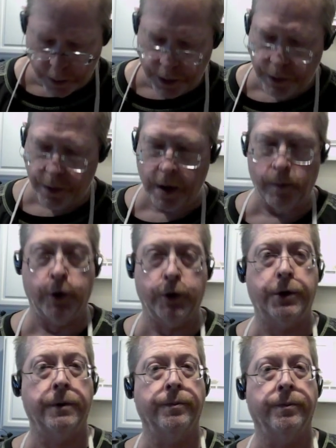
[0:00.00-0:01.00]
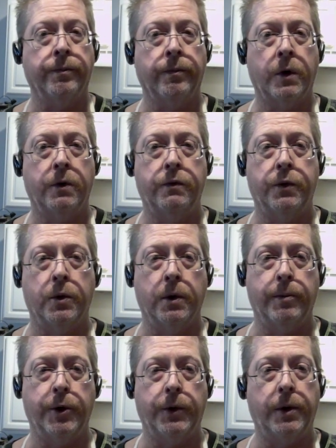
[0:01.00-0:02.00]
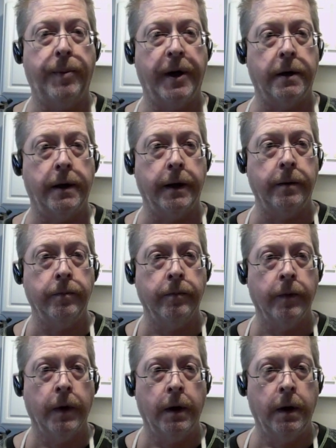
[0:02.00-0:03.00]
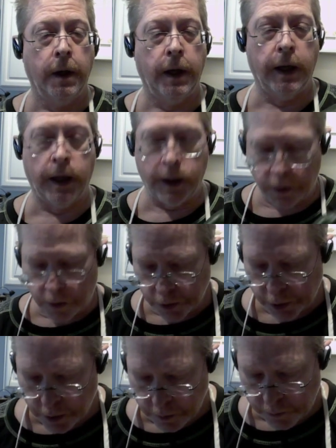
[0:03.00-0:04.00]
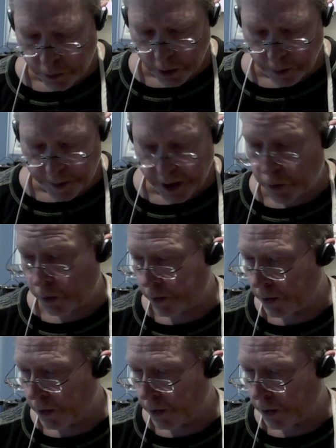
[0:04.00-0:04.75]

cucumbers for both the pickling and also for pickles.